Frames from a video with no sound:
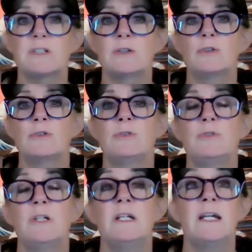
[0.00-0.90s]

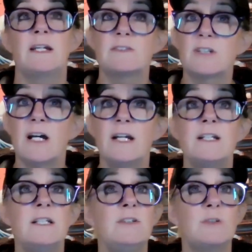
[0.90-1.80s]
include anxiety,